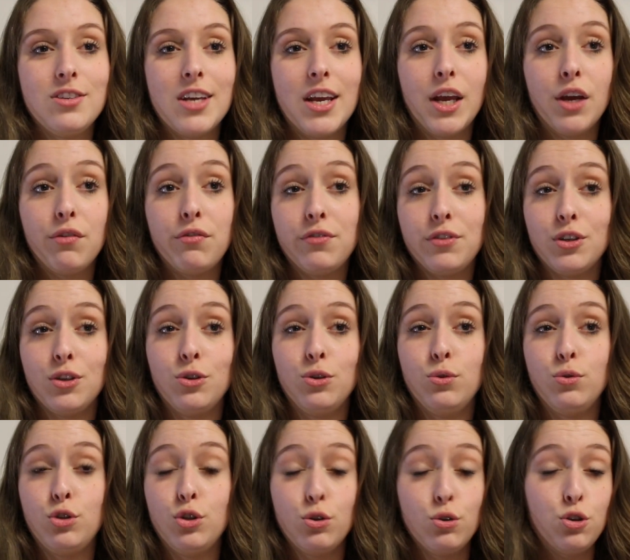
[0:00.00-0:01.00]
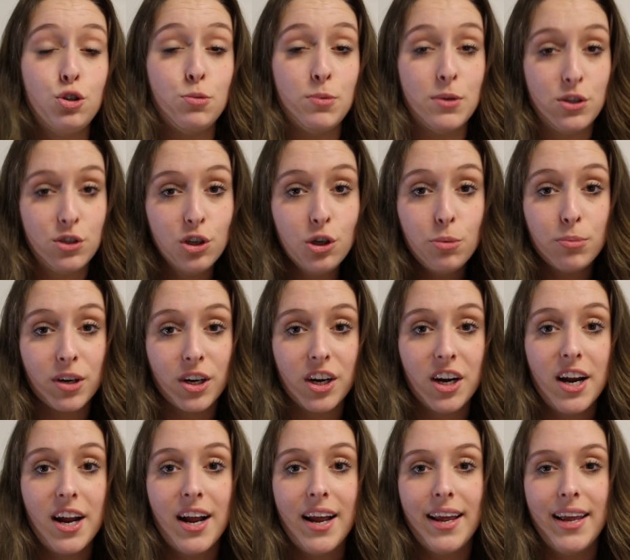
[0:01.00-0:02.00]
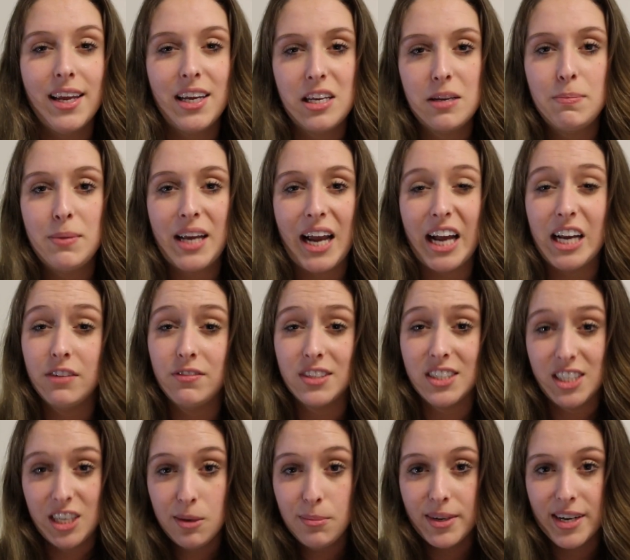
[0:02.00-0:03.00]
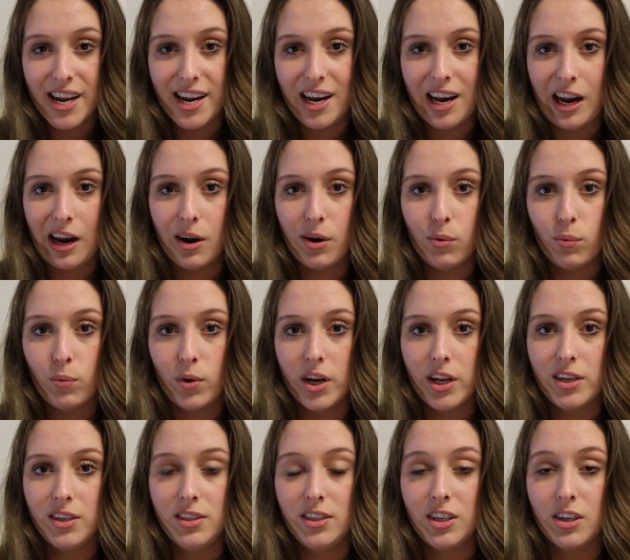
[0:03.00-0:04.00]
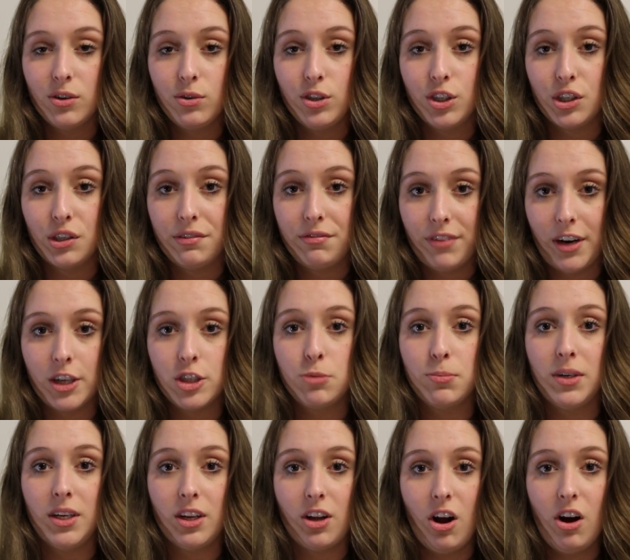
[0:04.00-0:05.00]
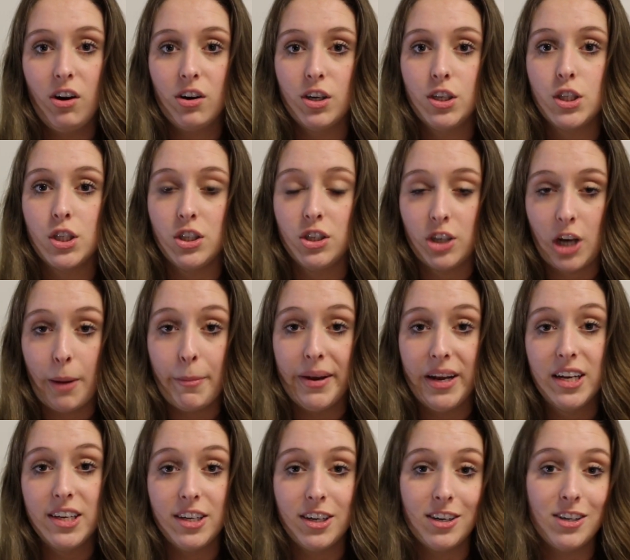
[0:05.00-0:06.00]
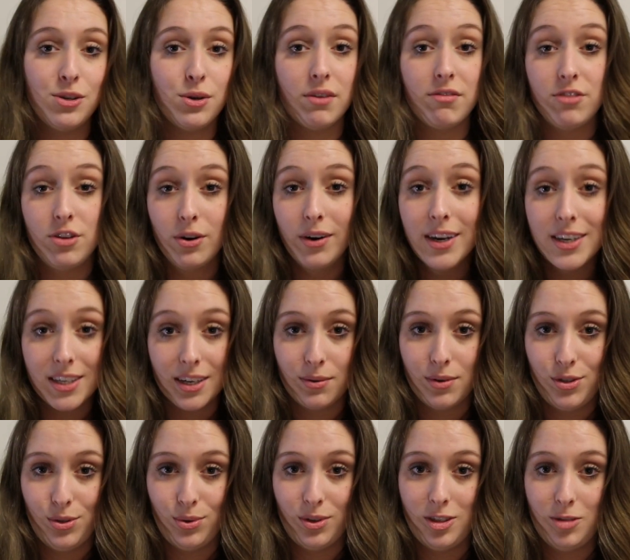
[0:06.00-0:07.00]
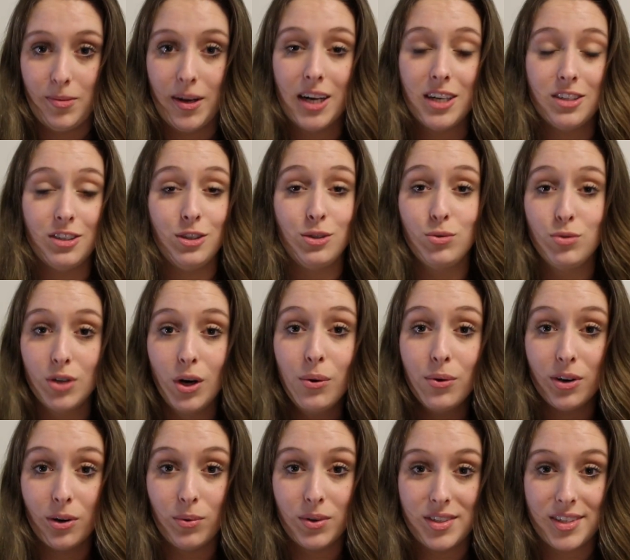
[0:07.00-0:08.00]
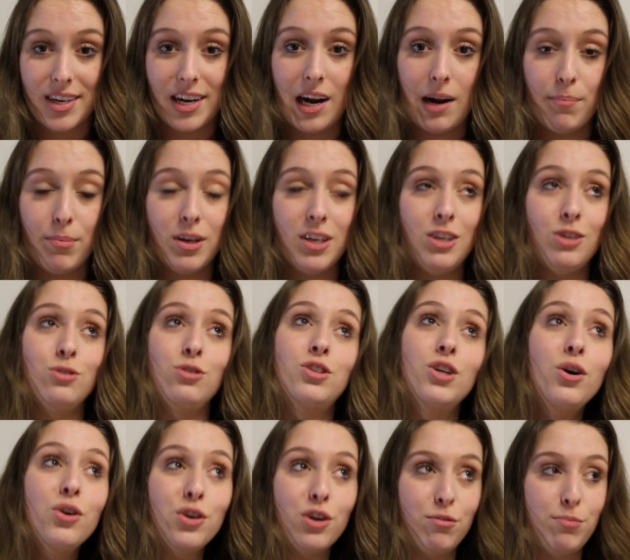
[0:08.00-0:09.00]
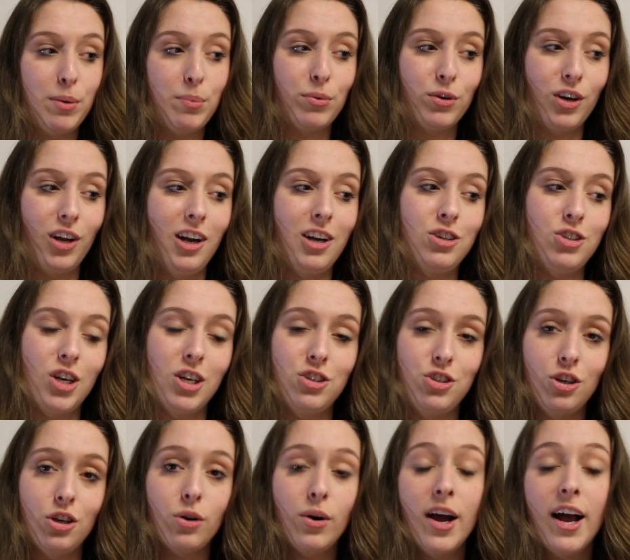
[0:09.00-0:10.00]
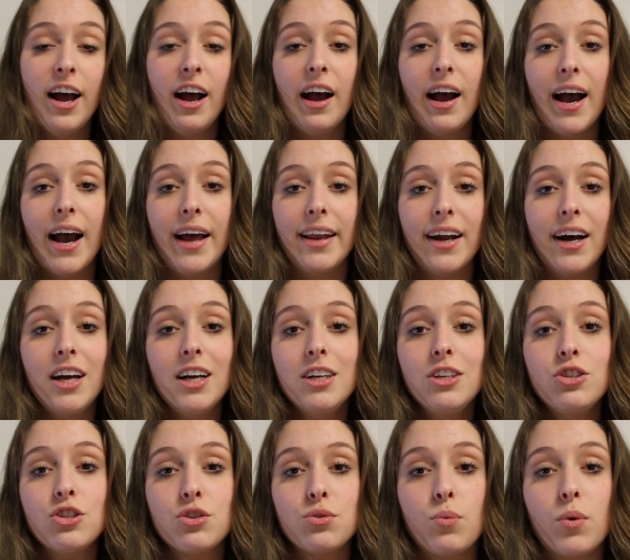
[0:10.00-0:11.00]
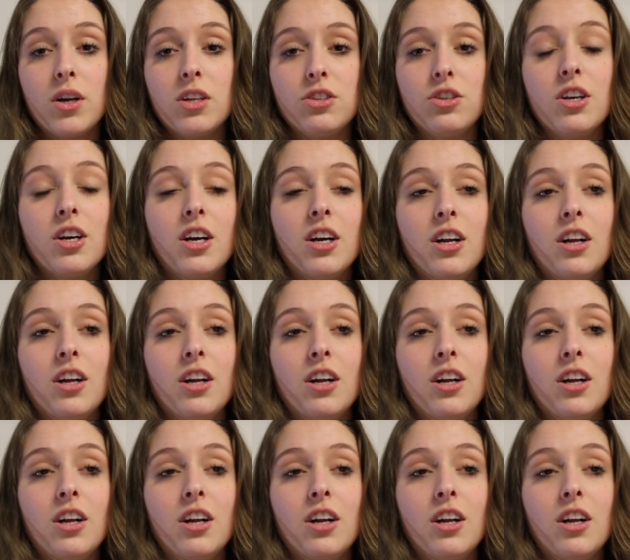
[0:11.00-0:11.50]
if you choose to be sober, it can be kind of intimidating when, you know, you're a freshman in college and you're coming in here and you have no idea what to expect and you don't know what's gonna happen, you don't know if people are gonna judge you. And I just want